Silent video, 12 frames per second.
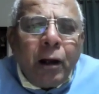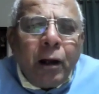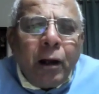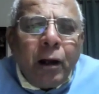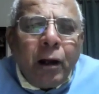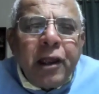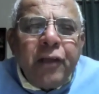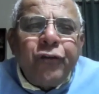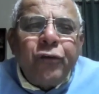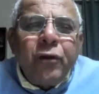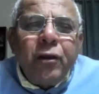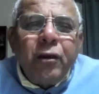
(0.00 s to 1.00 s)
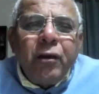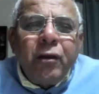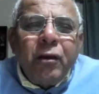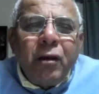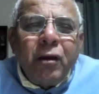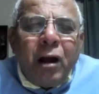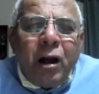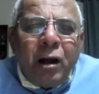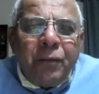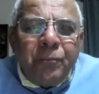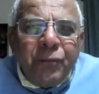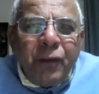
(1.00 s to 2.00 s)
Point is,
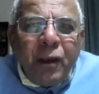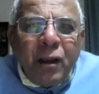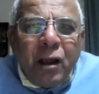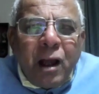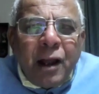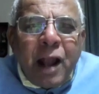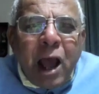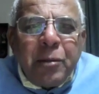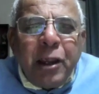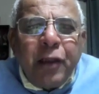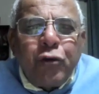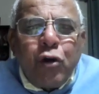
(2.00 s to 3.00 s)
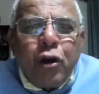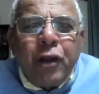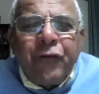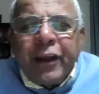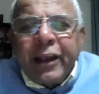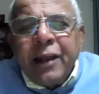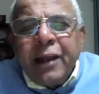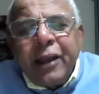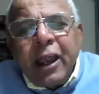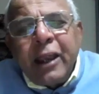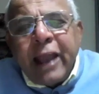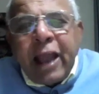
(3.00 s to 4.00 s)
an army is good if it can
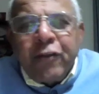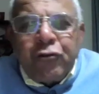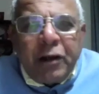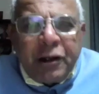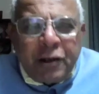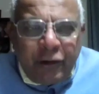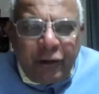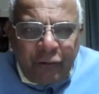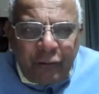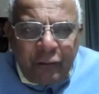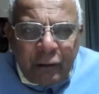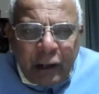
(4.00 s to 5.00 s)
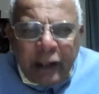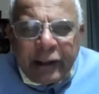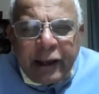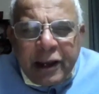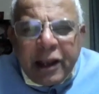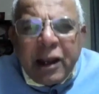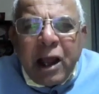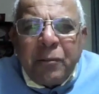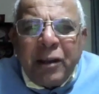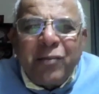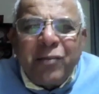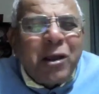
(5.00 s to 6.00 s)
take casualties. Like the Indian
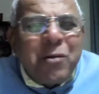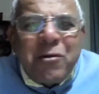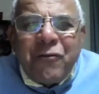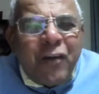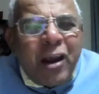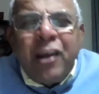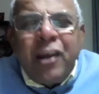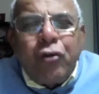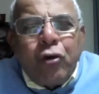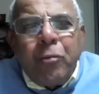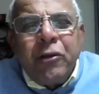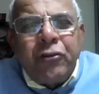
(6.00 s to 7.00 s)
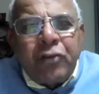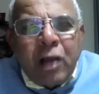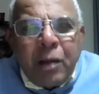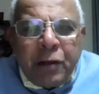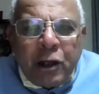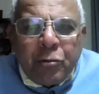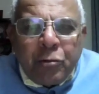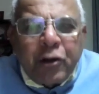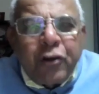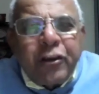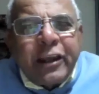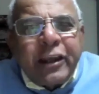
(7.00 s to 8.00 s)
Army has become a very robust army, you know,
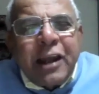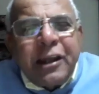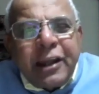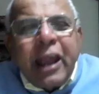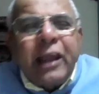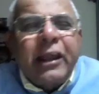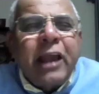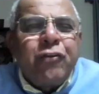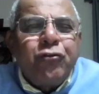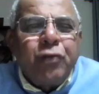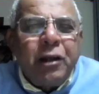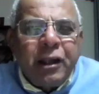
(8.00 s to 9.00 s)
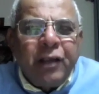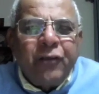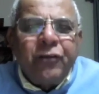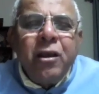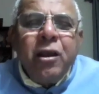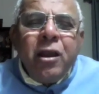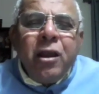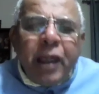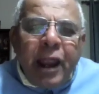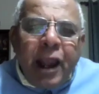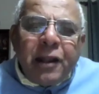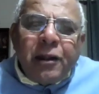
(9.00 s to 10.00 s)
because it can take casualties.
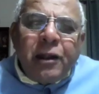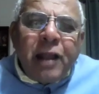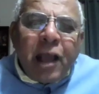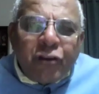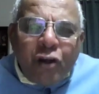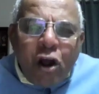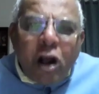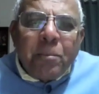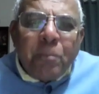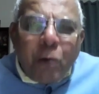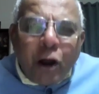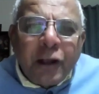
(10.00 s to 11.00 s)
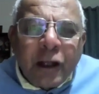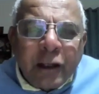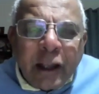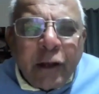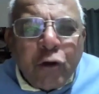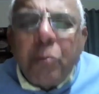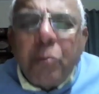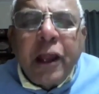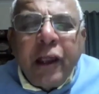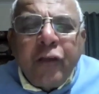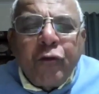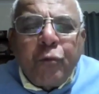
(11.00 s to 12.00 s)
It does not bother,
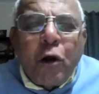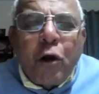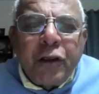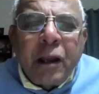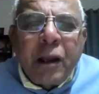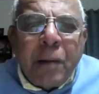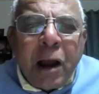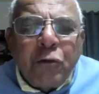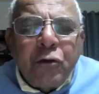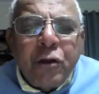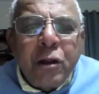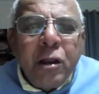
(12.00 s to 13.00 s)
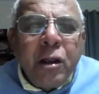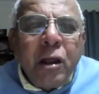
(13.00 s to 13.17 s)
nobody is bothered about